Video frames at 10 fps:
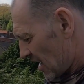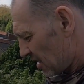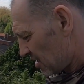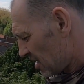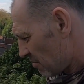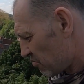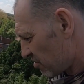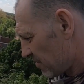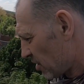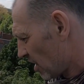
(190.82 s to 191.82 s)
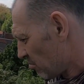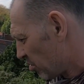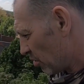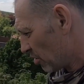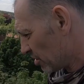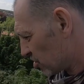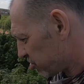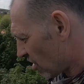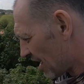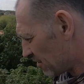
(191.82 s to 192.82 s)
and a number of, like, important
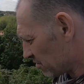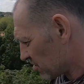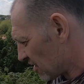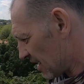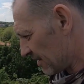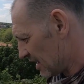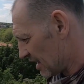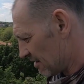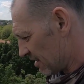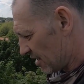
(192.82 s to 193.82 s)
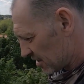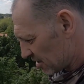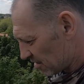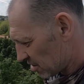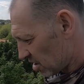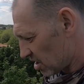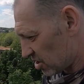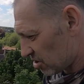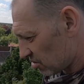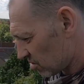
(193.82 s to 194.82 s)
trails around the area, so it was like a
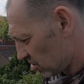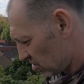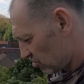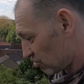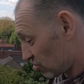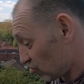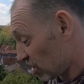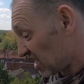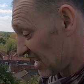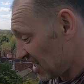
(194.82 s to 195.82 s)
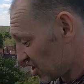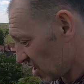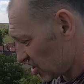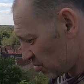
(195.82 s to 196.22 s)
strategic